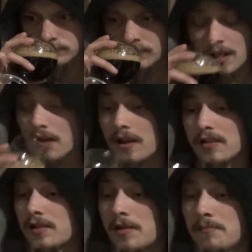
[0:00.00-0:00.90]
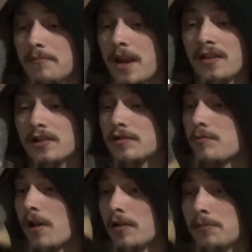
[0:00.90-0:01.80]
Yeah, that's an amazing
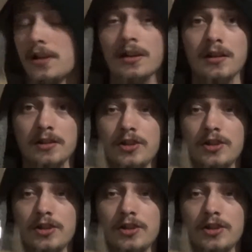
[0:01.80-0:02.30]
smelling beer.